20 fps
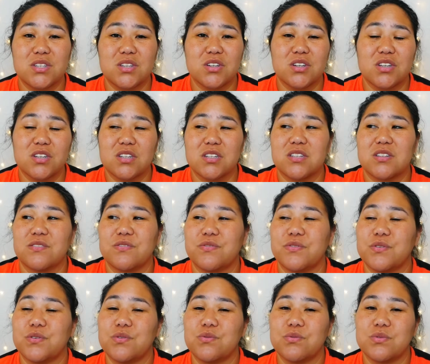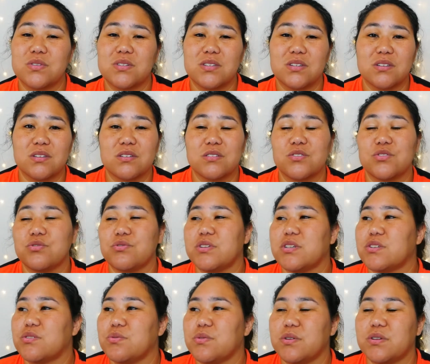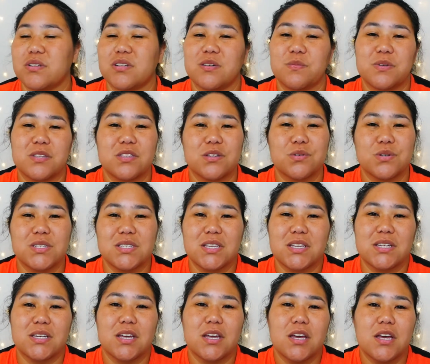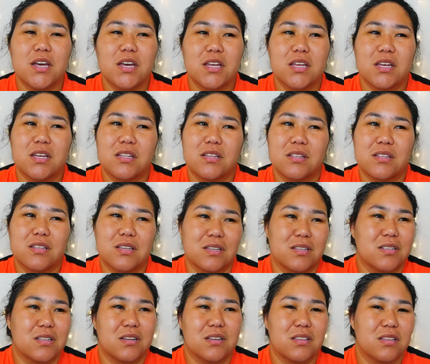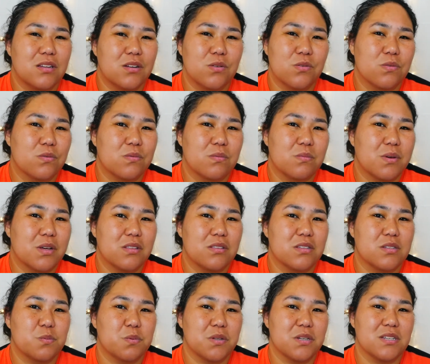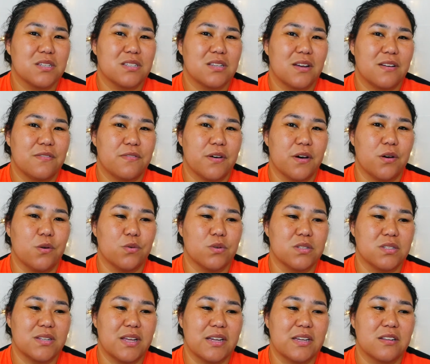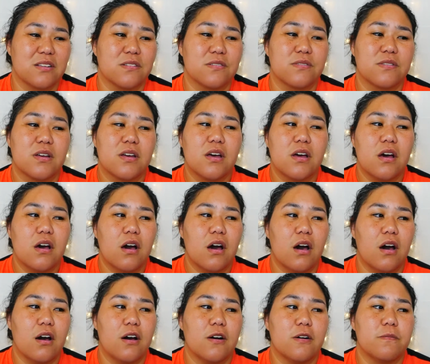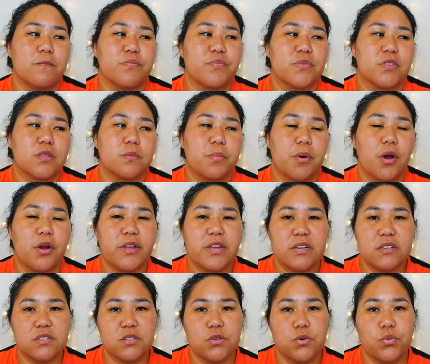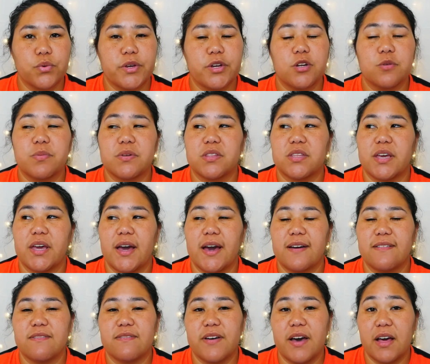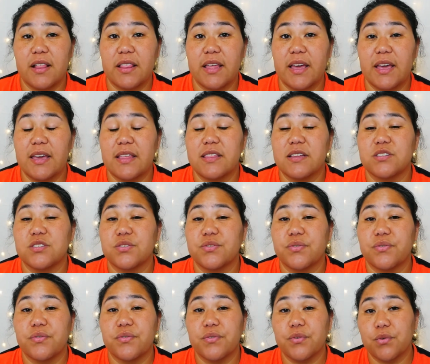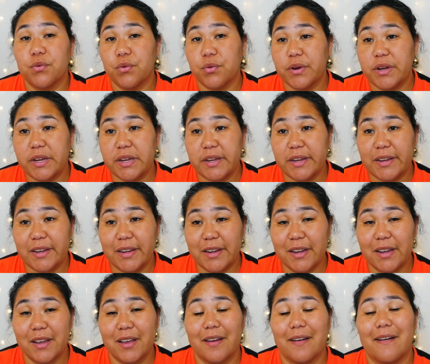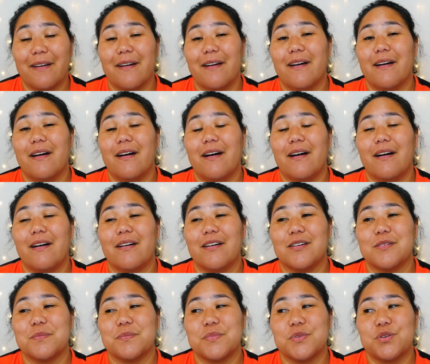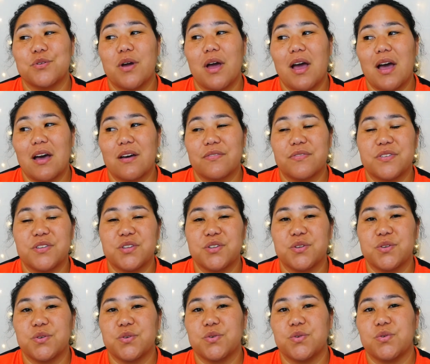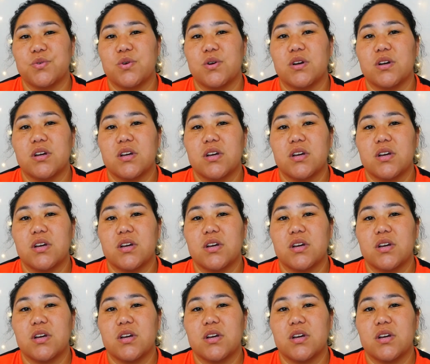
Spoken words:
good, food was good, drinks were good. I mean, there was like nothing about this place I felt was negative. Parking is a little weird, but they have valet that's free. You have to,